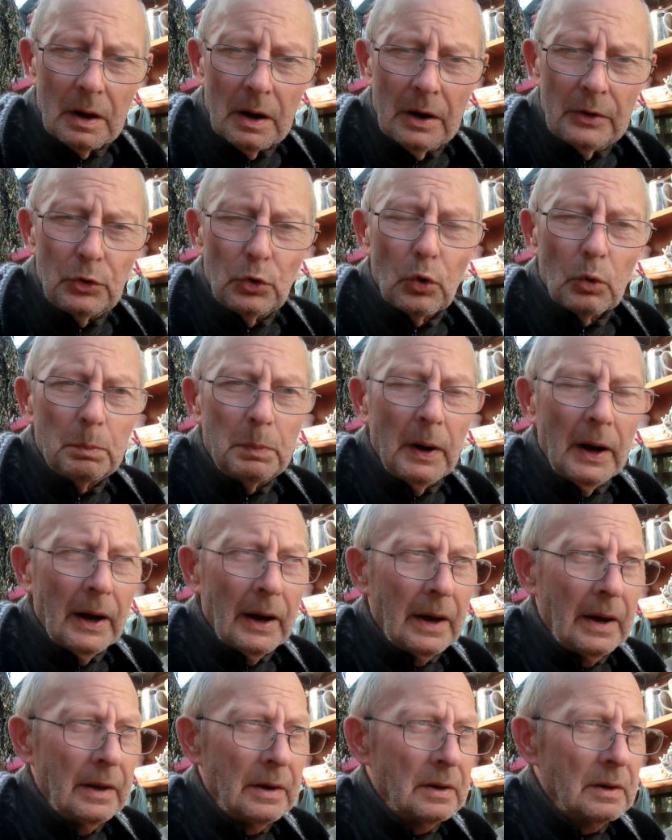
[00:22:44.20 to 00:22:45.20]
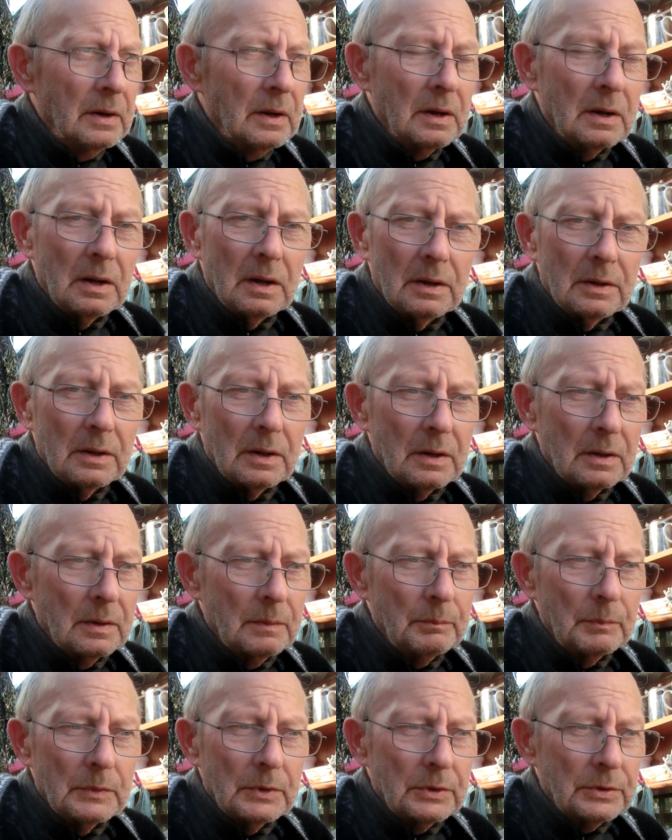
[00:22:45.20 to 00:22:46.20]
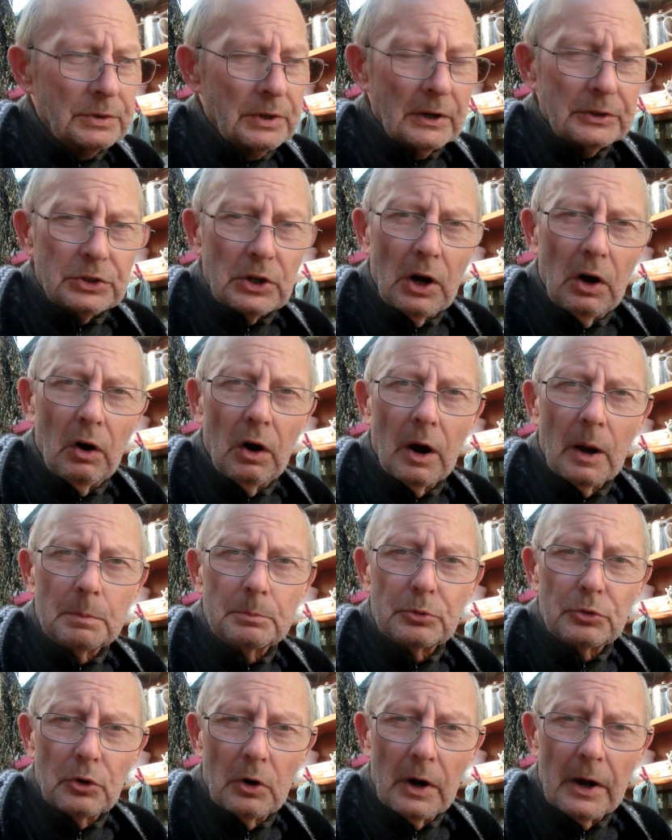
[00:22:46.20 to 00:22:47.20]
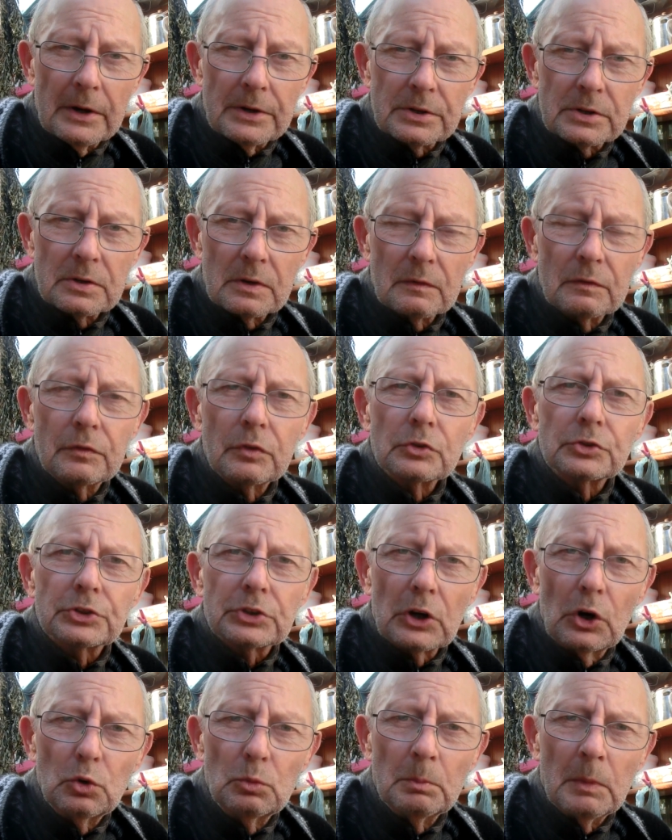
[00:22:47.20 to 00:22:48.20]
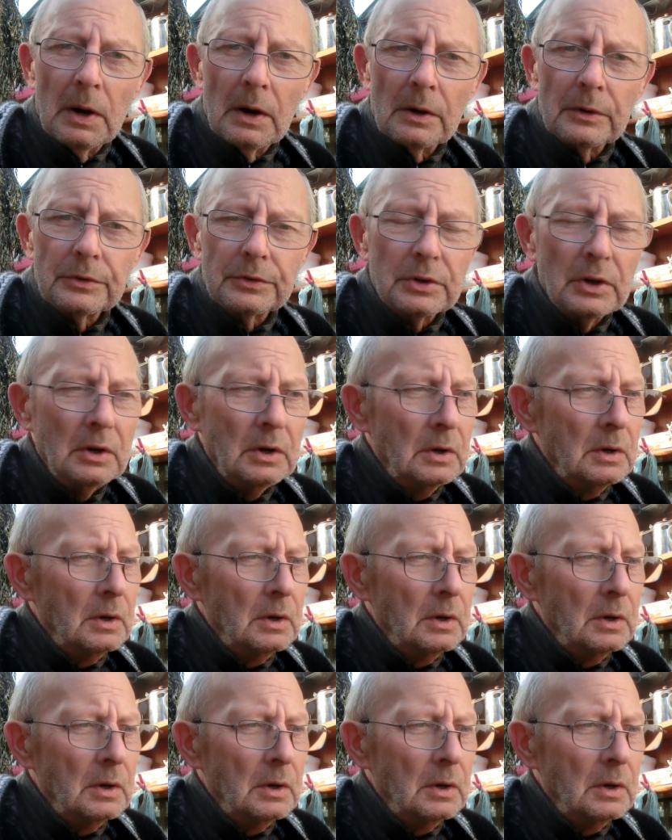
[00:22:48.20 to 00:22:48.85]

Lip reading: and you're paying such a high price for scope mounts,